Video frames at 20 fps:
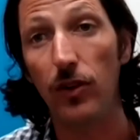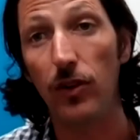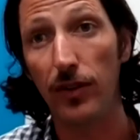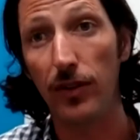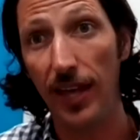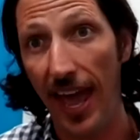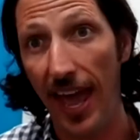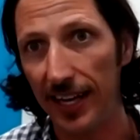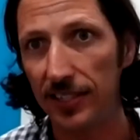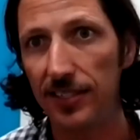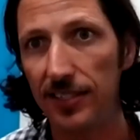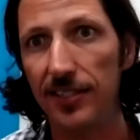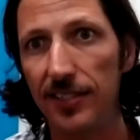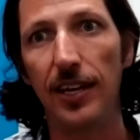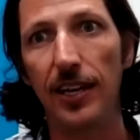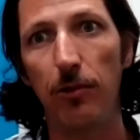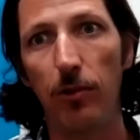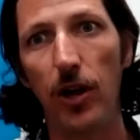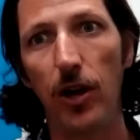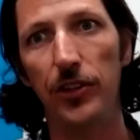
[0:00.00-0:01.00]
excellent,
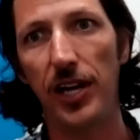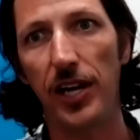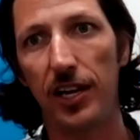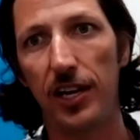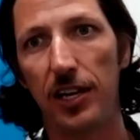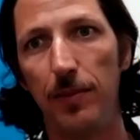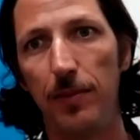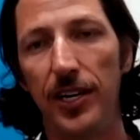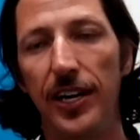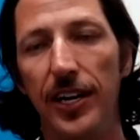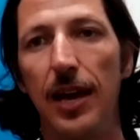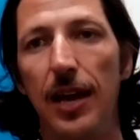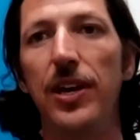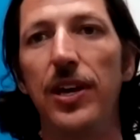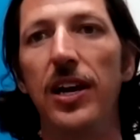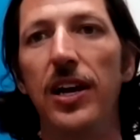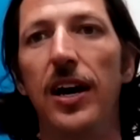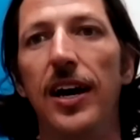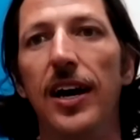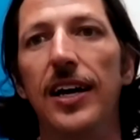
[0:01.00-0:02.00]
well-documented
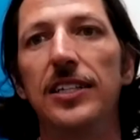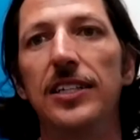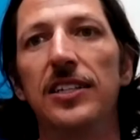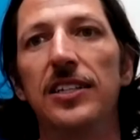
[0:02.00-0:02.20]
APIs,